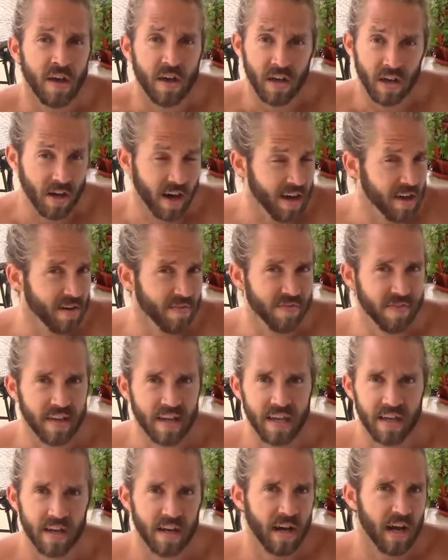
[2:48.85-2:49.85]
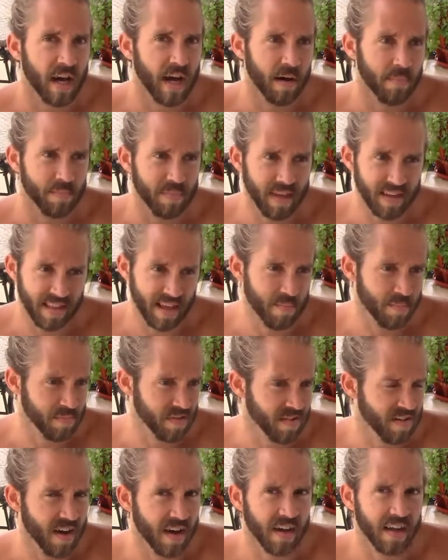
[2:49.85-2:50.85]
cut your feet, get them
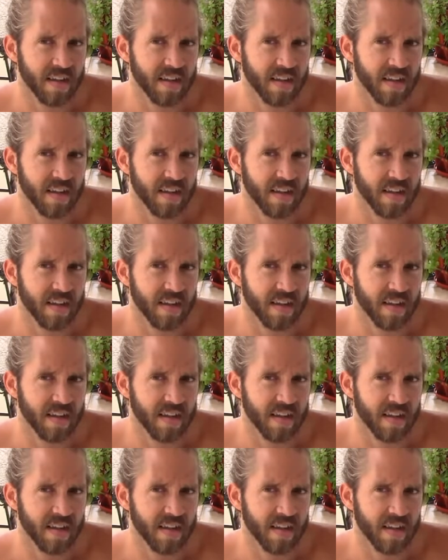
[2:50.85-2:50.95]
stuck in